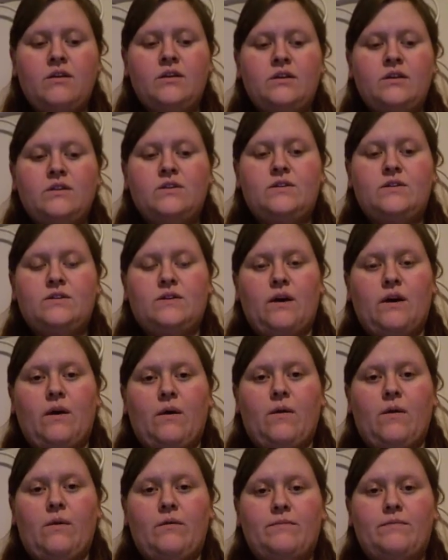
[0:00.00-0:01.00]

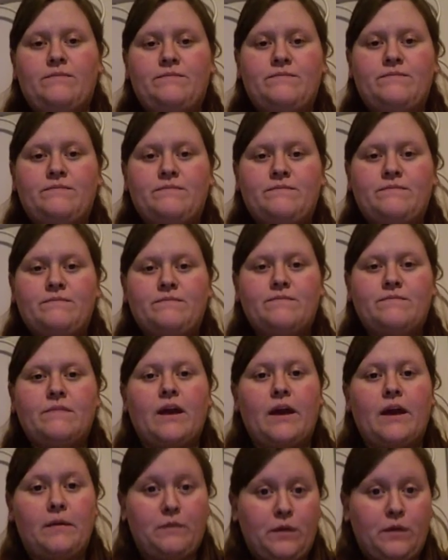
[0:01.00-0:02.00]
So
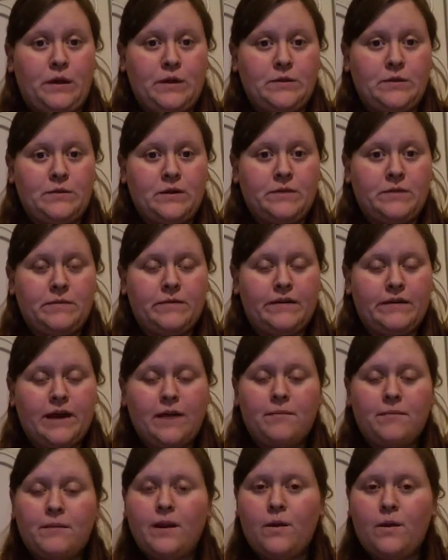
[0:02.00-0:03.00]
I'm very sorry about that,
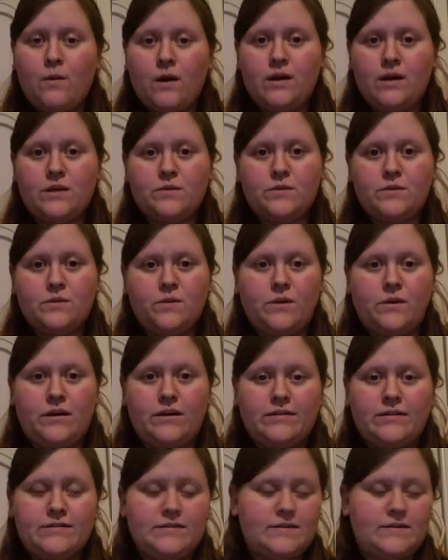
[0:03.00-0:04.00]
but I wanted to record,
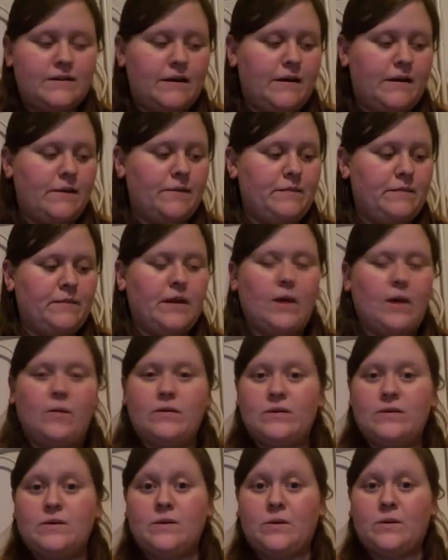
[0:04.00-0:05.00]
so I
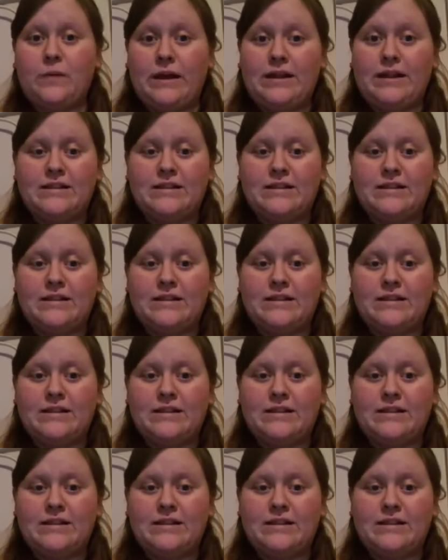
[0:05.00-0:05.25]
wasn't going to wait.